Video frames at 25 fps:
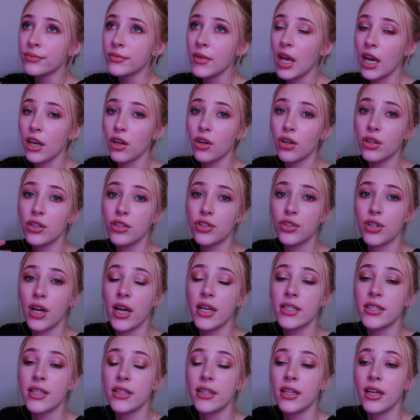I got
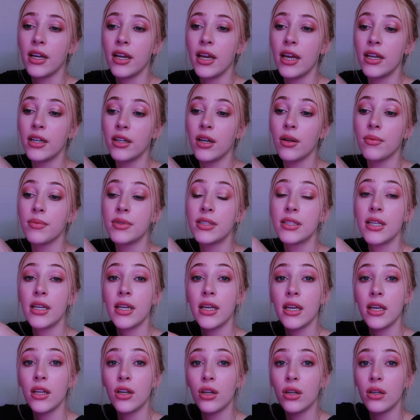dressed and then I ended up
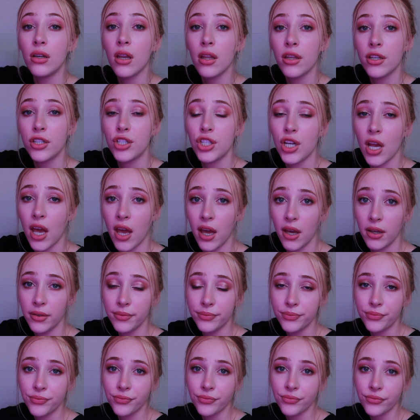sitting in another chair.
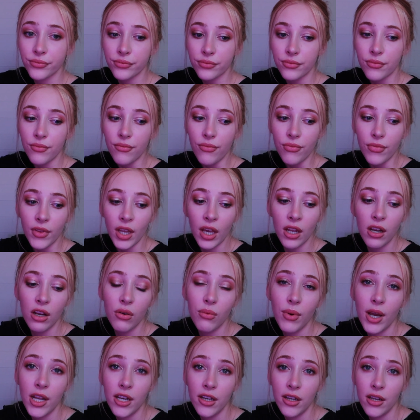And I
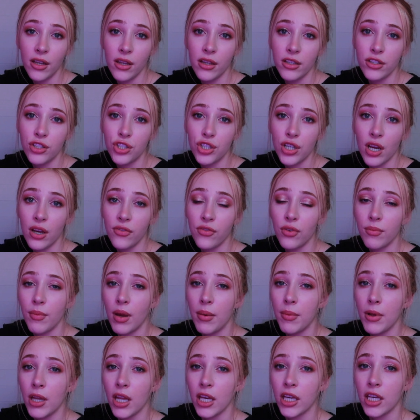waited in this chair for
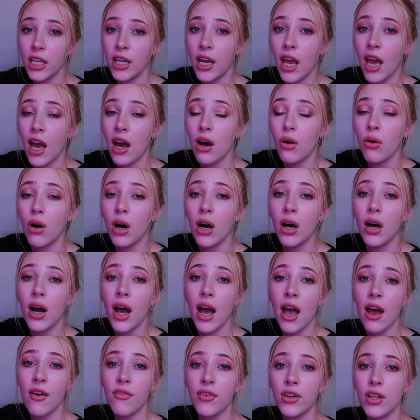maybe like an hour.
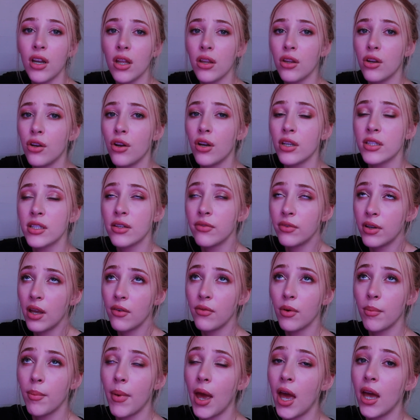I have another nurse I've
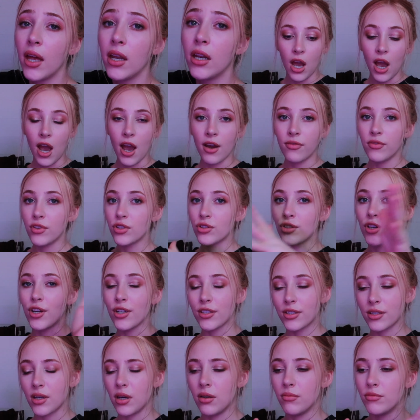never met. I have this
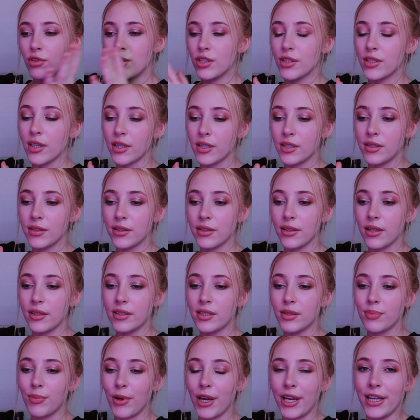nurse come, she's like
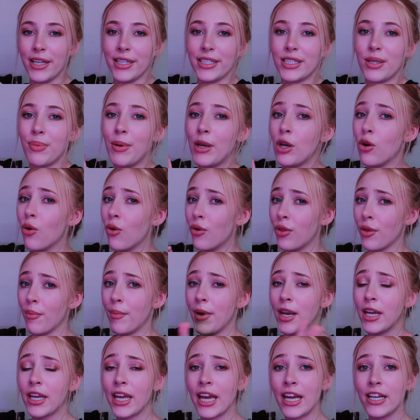explaining to me all the
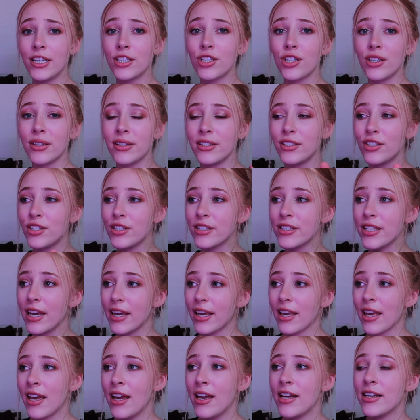medication, and she's
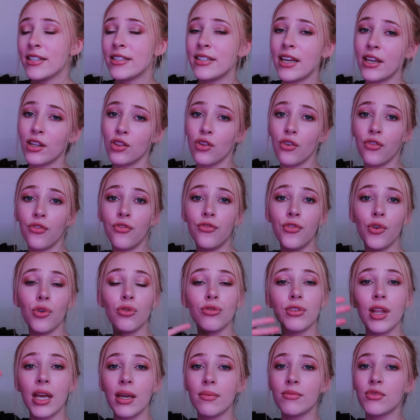like saying the full
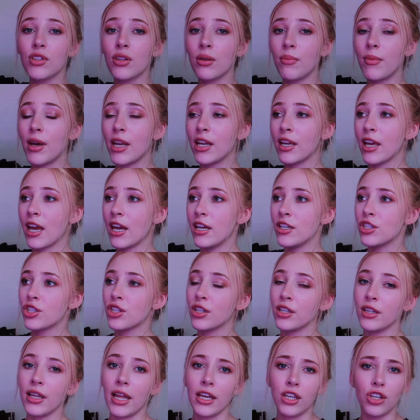names of the
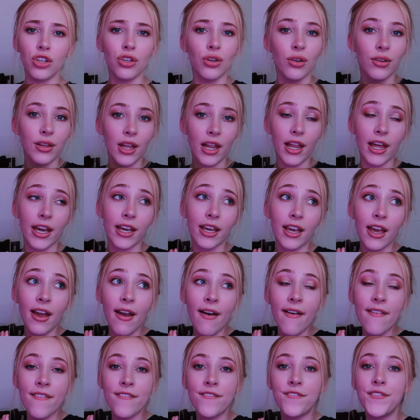medication. Like, you know, they're like
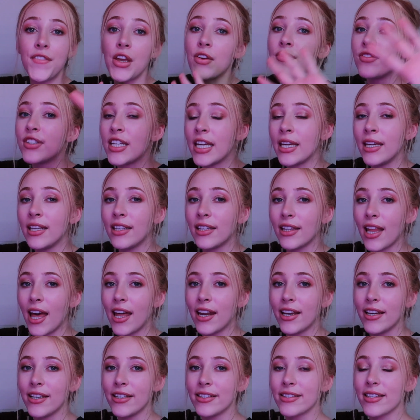15
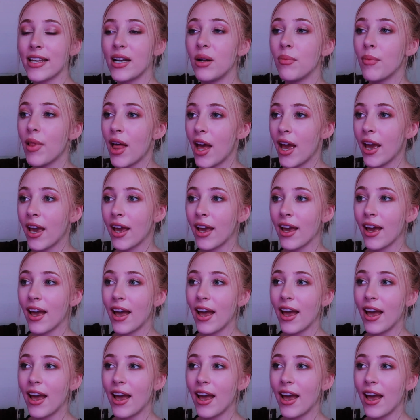letters, and I'm like,